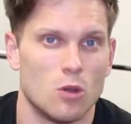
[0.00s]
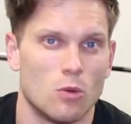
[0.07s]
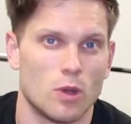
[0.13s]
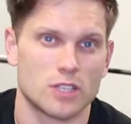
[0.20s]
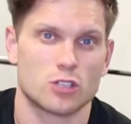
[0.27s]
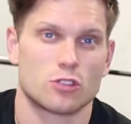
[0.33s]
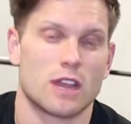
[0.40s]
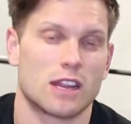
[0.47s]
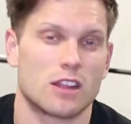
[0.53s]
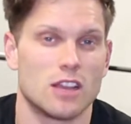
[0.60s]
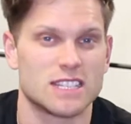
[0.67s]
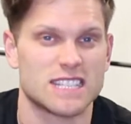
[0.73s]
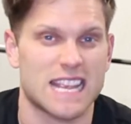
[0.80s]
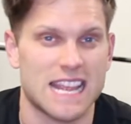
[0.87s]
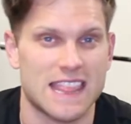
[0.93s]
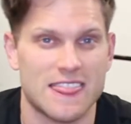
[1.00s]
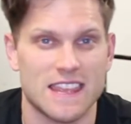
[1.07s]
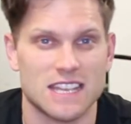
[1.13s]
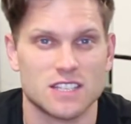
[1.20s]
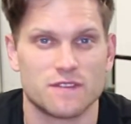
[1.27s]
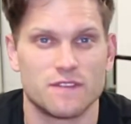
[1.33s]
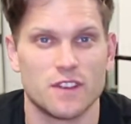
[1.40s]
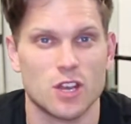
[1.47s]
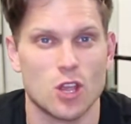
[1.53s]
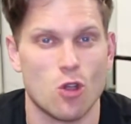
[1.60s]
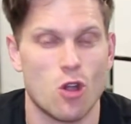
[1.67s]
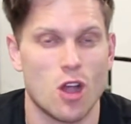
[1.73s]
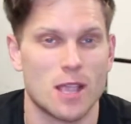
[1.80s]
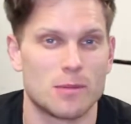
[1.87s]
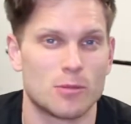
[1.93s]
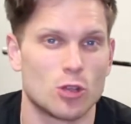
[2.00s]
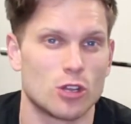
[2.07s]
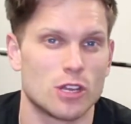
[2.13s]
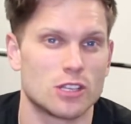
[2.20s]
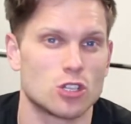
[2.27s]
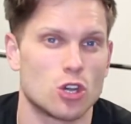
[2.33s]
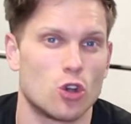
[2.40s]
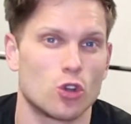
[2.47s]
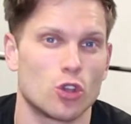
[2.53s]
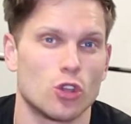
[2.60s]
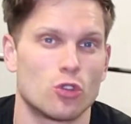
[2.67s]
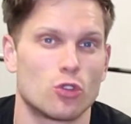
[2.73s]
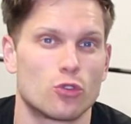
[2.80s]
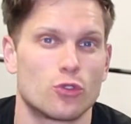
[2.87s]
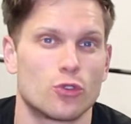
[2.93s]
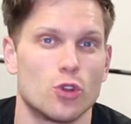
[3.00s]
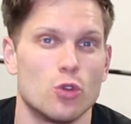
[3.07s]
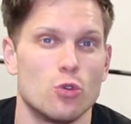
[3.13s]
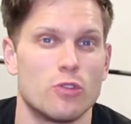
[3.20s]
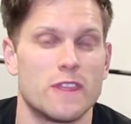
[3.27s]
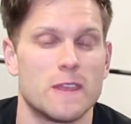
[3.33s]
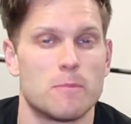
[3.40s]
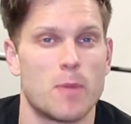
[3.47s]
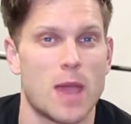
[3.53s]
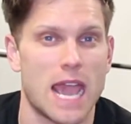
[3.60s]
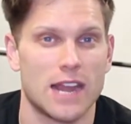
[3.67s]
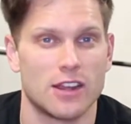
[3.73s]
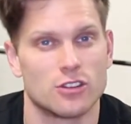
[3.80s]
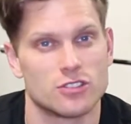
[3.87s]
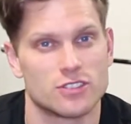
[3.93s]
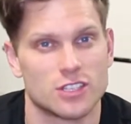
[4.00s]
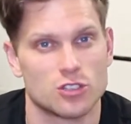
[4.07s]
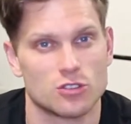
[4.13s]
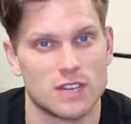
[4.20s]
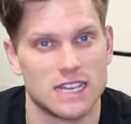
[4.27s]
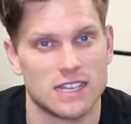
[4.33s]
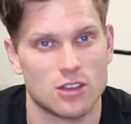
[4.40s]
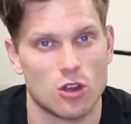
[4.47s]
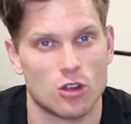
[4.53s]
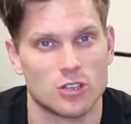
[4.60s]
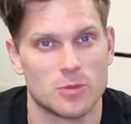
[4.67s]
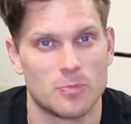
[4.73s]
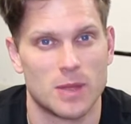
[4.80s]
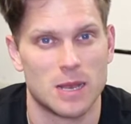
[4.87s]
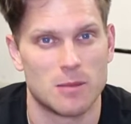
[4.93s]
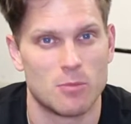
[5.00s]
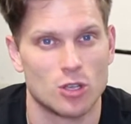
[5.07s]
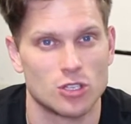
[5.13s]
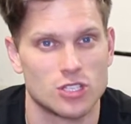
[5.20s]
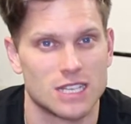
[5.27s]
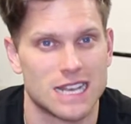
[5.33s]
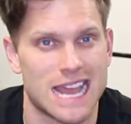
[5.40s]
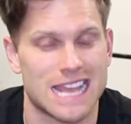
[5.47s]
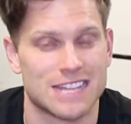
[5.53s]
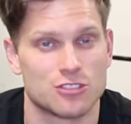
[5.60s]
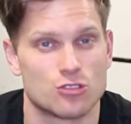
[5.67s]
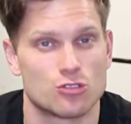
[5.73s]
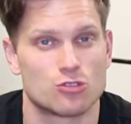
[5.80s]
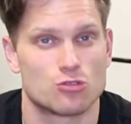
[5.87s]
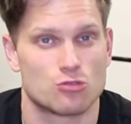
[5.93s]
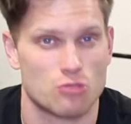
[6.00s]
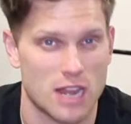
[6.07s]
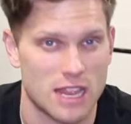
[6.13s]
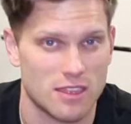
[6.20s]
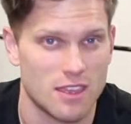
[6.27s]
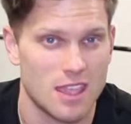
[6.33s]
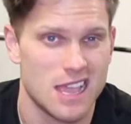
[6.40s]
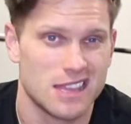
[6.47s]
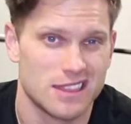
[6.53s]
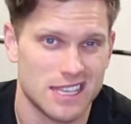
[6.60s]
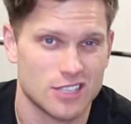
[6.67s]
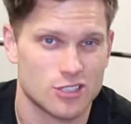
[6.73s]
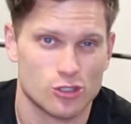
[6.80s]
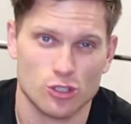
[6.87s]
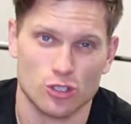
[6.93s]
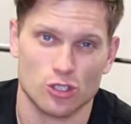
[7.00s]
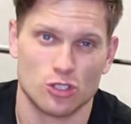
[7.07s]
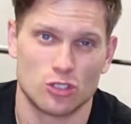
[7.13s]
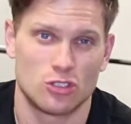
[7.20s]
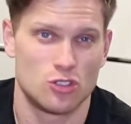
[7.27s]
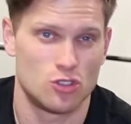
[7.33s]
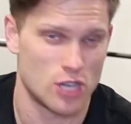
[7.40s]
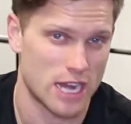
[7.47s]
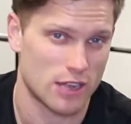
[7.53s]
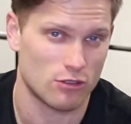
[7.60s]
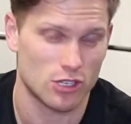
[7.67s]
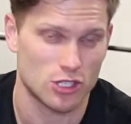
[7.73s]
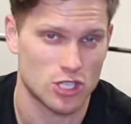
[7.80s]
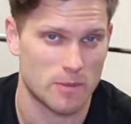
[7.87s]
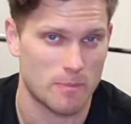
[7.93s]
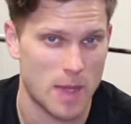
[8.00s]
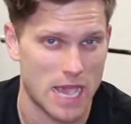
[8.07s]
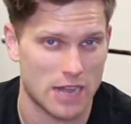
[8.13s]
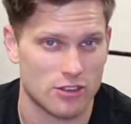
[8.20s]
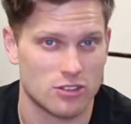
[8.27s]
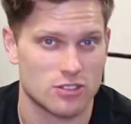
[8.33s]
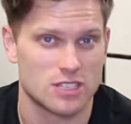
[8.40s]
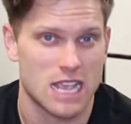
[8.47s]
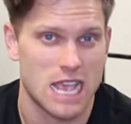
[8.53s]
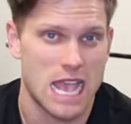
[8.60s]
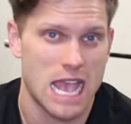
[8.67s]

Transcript: What's crack, guys? In this video I am going to talk you through the patterns that you need in order to build muscle and strength. These are just general gym patterns,